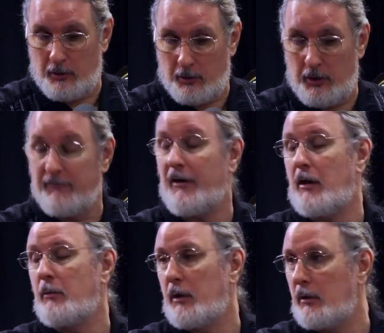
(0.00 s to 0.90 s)
an
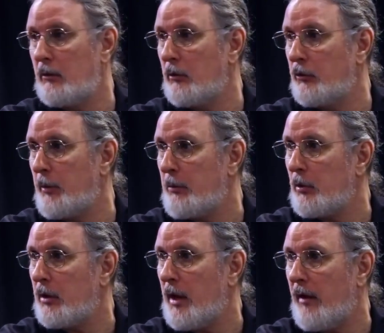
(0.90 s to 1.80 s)
environment in which people
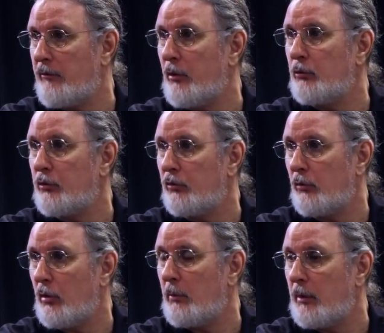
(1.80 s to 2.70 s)
can have those
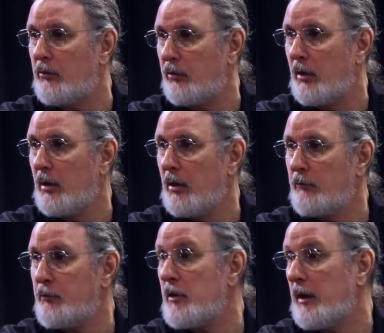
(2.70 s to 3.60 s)
disagreements
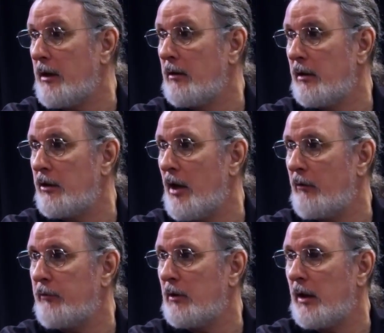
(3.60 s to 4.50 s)
freely and not
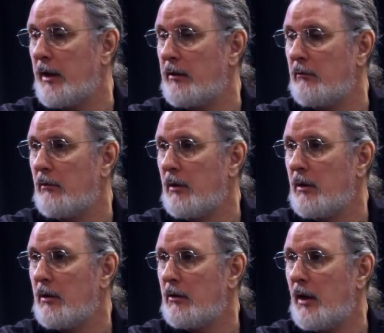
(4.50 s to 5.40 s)
feel like
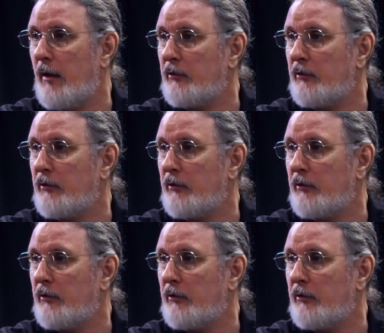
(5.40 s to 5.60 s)
they have to